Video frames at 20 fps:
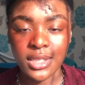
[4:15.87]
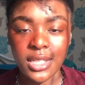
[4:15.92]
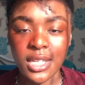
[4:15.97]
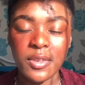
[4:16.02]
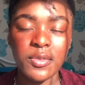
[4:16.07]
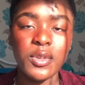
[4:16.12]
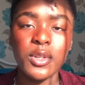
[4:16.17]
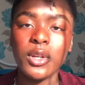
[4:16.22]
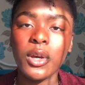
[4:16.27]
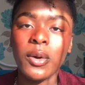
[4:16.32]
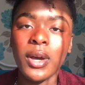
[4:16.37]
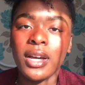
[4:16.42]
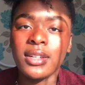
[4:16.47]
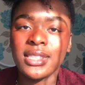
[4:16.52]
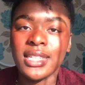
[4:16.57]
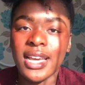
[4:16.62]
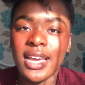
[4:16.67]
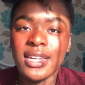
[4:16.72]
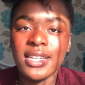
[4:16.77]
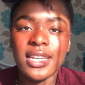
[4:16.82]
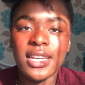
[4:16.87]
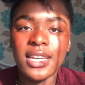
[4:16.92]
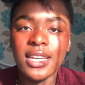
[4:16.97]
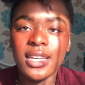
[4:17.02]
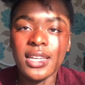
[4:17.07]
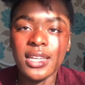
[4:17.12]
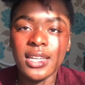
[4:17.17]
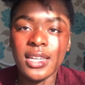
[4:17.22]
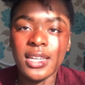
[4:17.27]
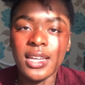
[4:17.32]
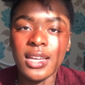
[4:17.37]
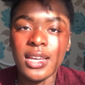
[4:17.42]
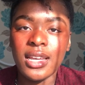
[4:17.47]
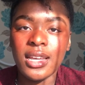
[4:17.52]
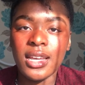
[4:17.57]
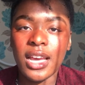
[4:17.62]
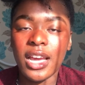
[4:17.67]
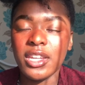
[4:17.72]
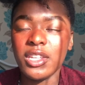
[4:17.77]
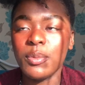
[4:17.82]
If you know how to edit
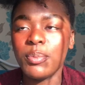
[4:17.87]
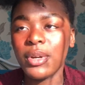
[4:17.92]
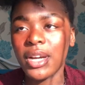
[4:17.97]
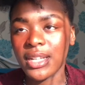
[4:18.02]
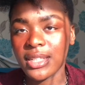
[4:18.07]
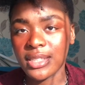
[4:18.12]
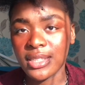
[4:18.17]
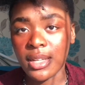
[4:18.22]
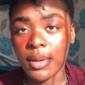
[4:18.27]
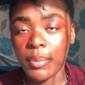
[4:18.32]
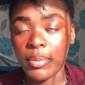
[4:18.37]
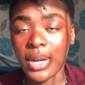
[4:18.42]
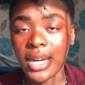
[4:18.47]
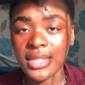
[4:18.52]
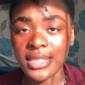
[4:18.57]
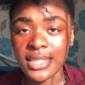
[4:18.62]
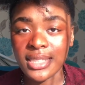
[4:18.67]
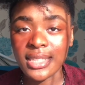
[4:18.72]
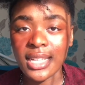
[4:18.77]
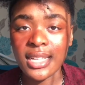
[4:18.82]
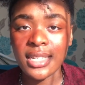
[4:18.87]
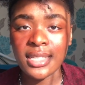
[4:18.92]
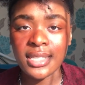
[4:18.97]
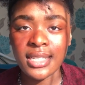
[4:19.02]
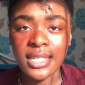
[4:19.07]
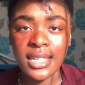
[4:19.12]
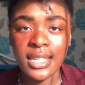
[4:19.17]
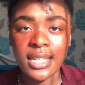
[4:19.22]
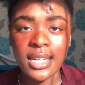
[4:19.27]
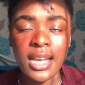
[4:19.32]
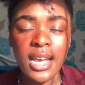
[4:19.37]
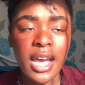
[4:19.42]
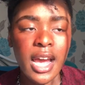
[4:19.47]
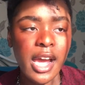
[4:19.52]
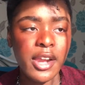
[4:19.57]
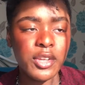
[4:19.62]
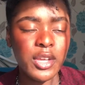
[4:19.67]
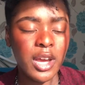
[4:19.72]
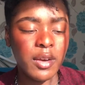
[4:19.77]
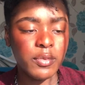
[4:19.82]
and you practice editing
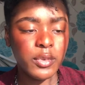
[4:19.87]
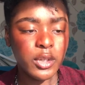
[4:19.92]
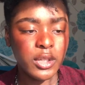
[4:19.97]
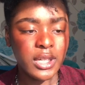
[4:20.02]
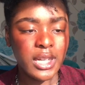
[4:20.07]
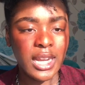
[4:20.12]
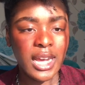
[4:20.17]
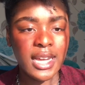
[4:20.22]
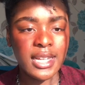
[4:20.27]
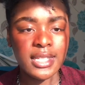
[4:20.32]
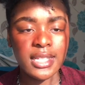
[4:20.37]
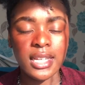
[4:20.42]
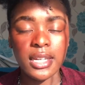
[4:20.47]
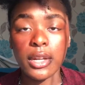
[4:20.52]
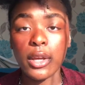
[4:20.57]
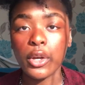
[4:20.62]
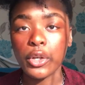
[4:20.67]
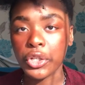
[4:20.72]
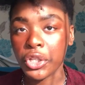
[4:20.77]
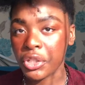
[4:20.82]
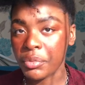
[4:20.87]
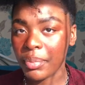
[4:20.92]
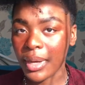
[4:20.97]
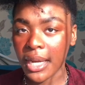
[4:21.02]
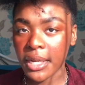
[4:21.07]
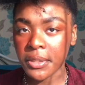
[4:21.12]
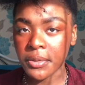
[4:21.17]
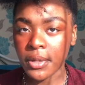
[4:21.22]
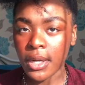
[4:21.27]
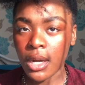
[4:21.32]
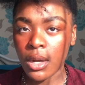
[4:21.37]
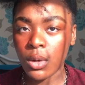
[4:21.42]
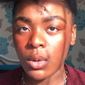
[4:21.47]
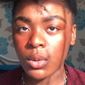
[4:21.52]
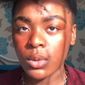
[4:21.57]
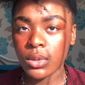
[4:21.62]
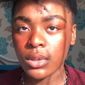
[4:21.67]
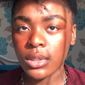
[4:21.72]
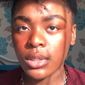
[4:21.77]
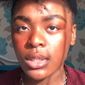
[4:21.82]
and you have good lighting, a good
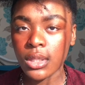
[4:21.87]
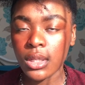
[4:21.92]
background,